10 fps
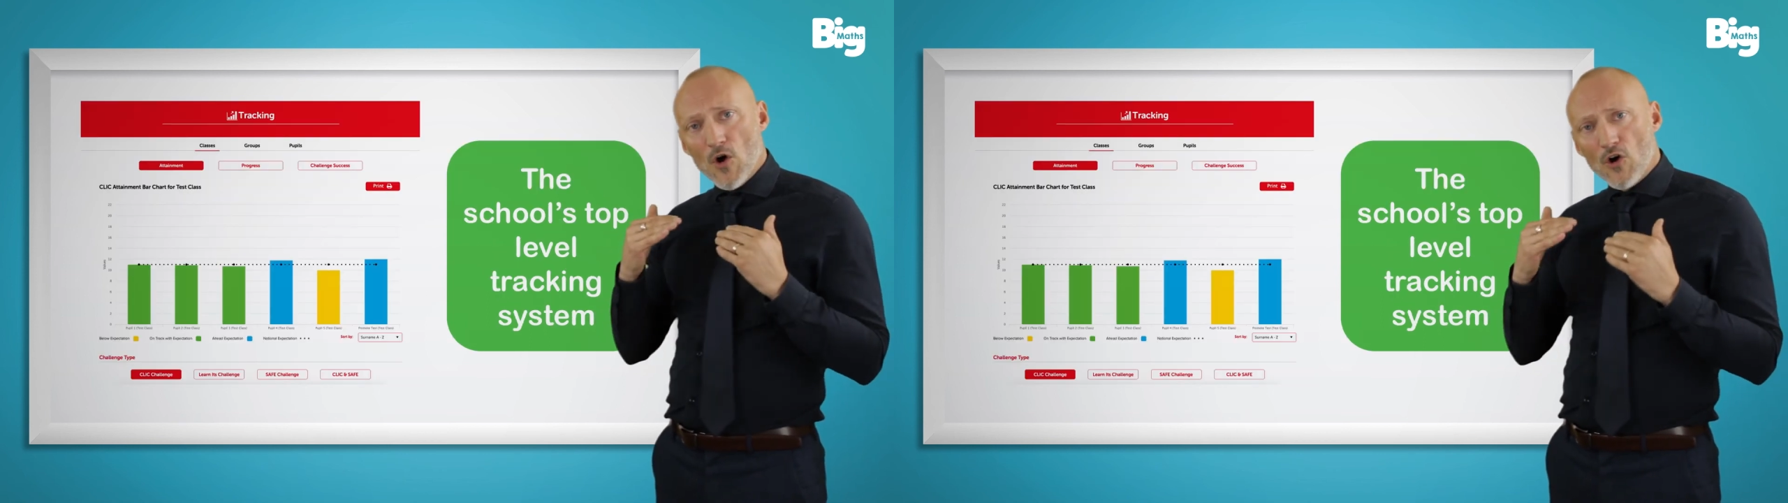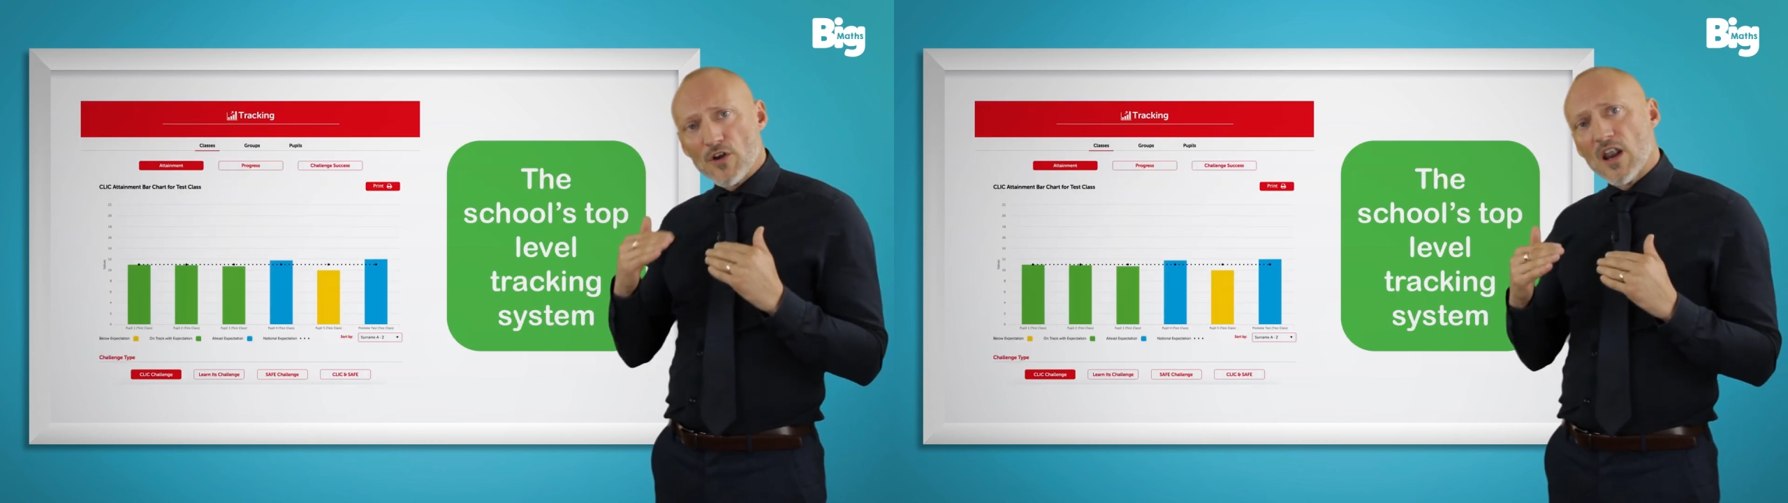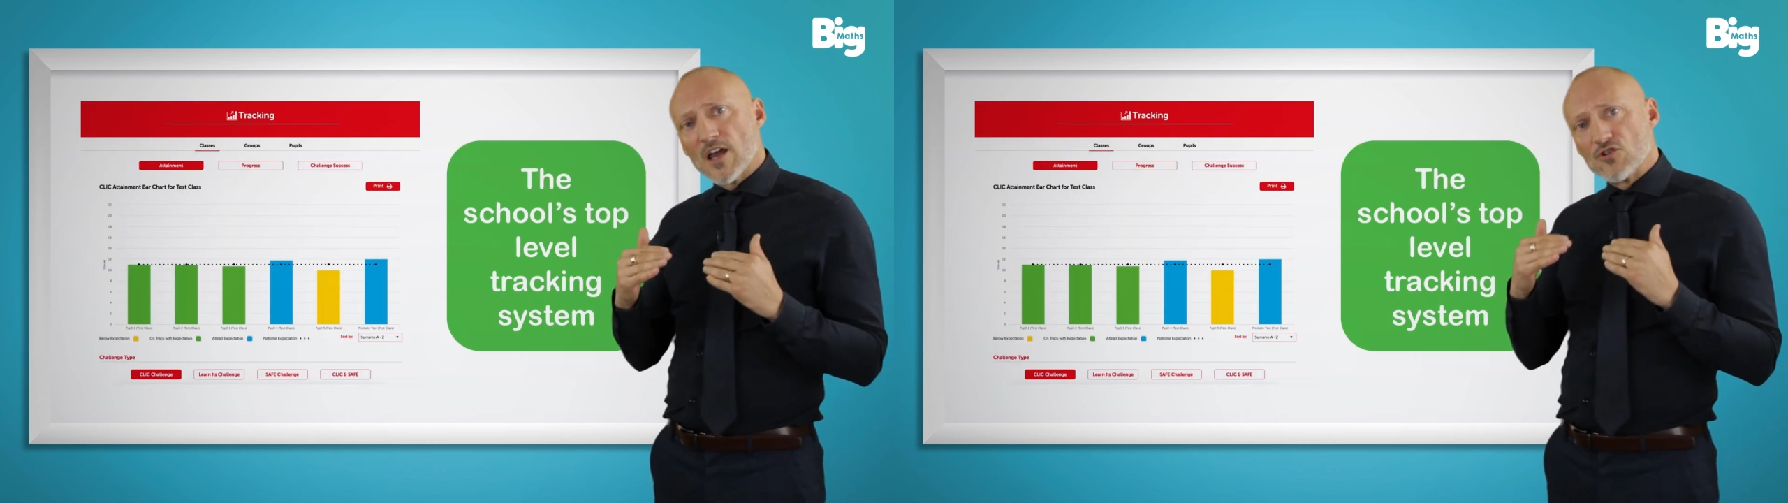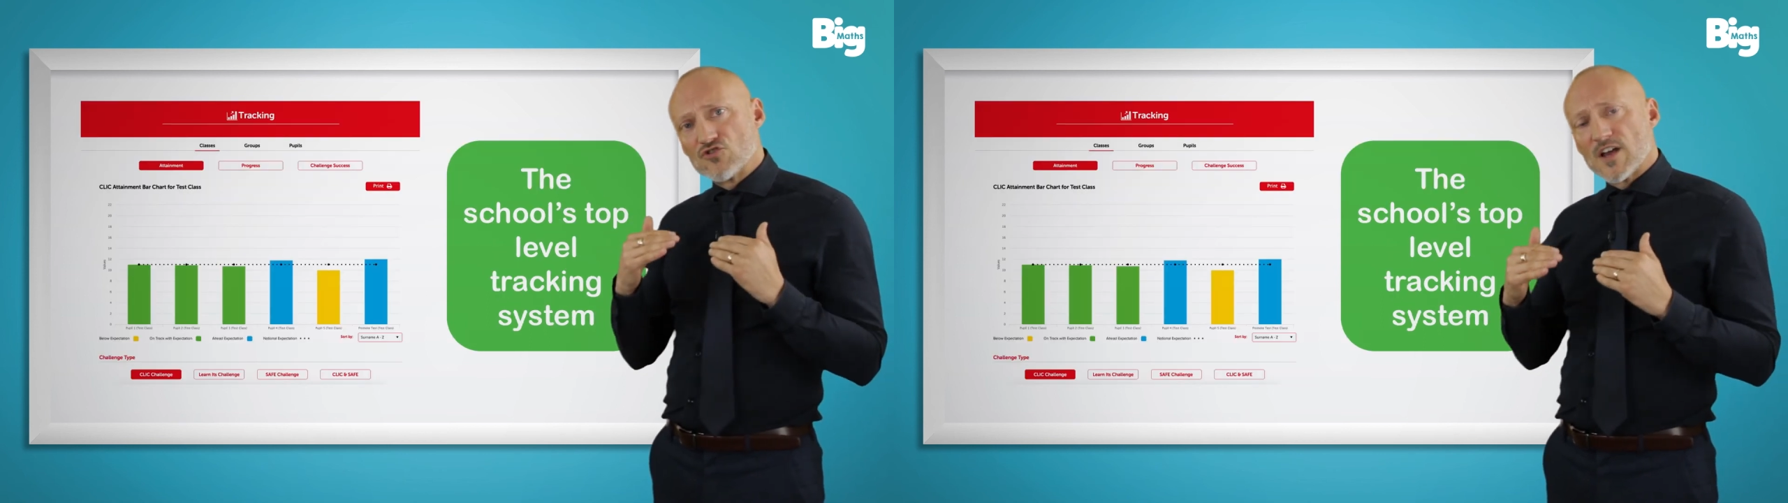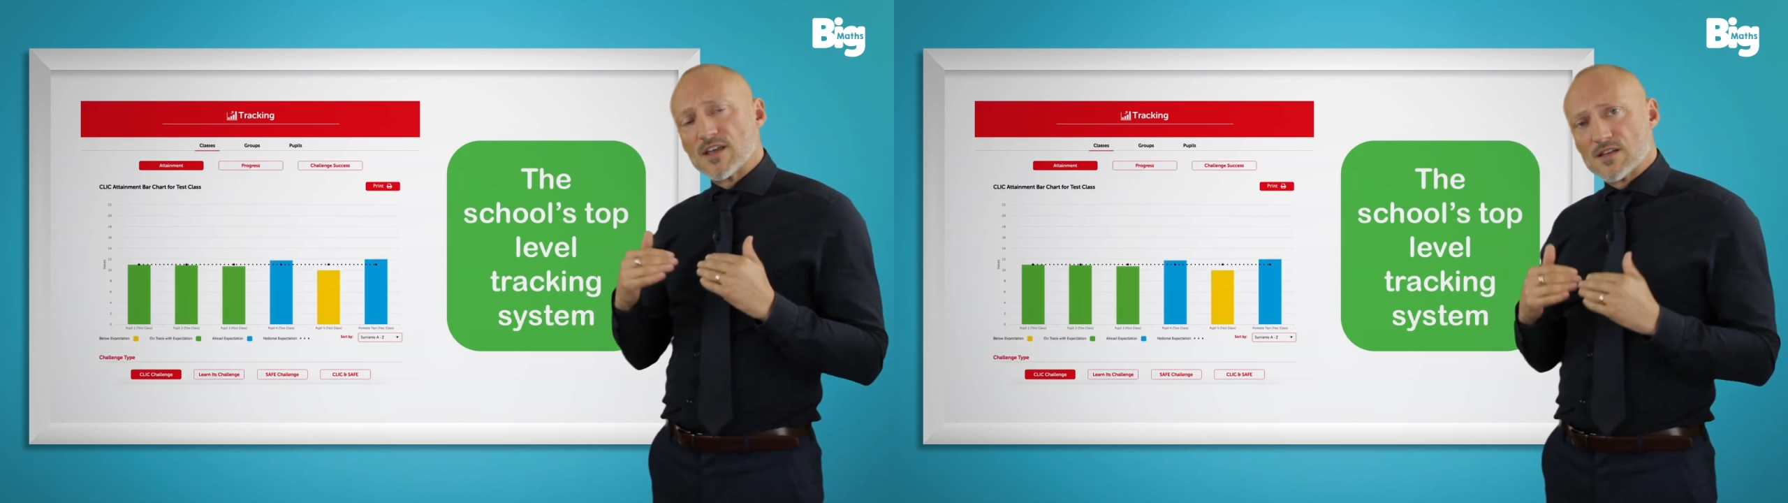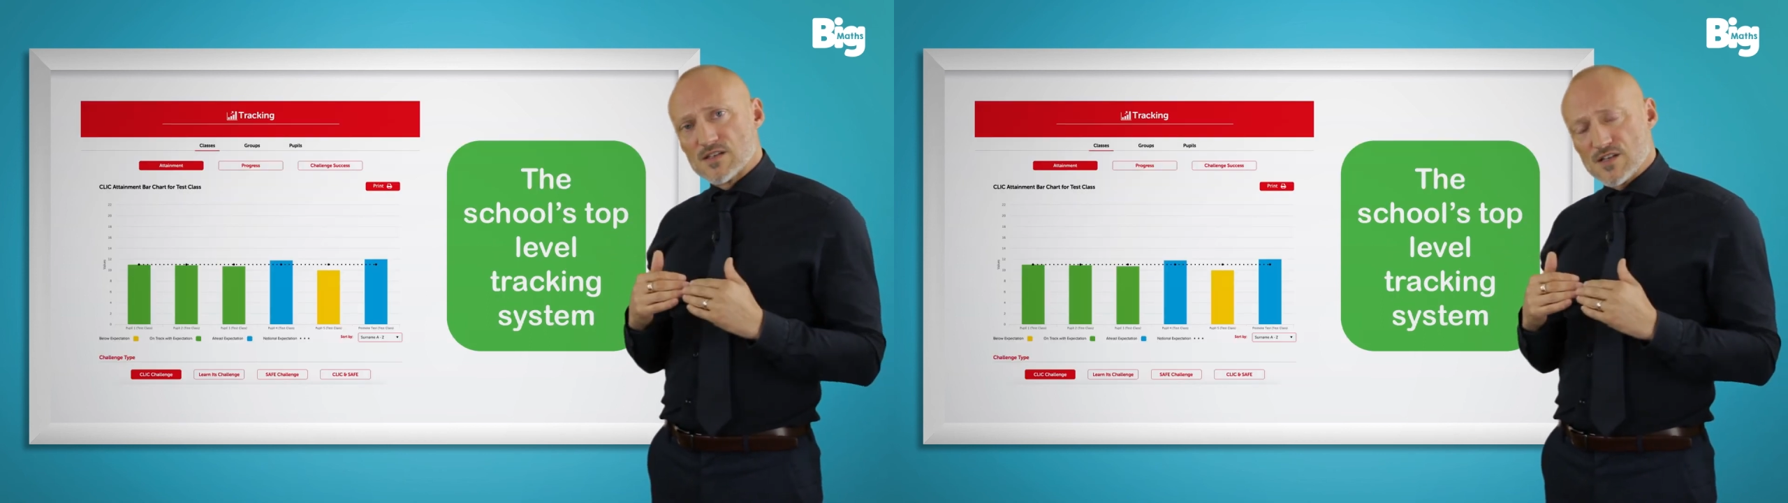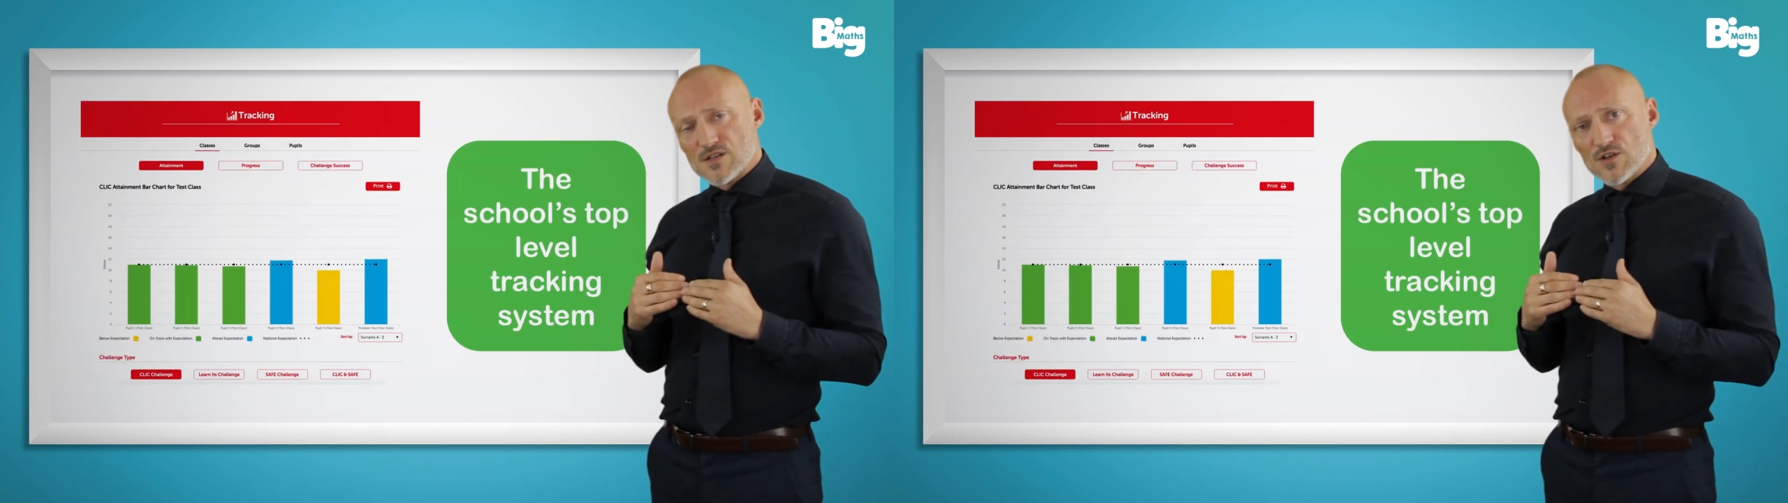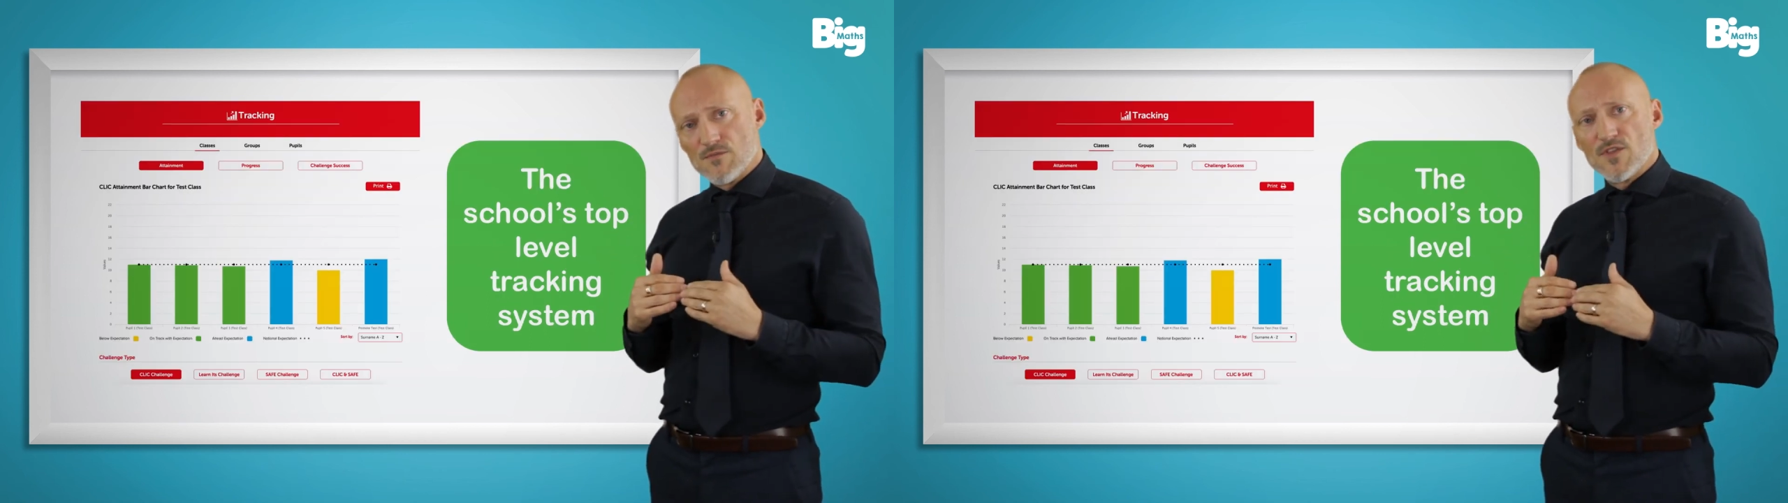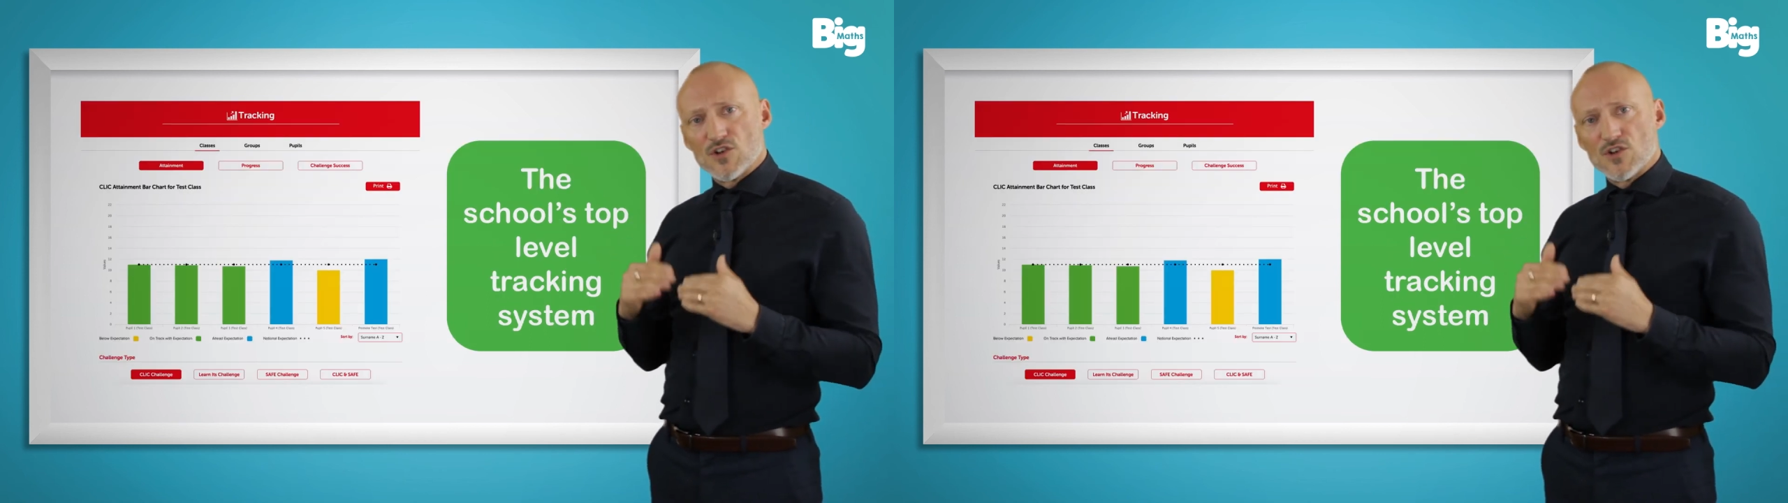online tracking system.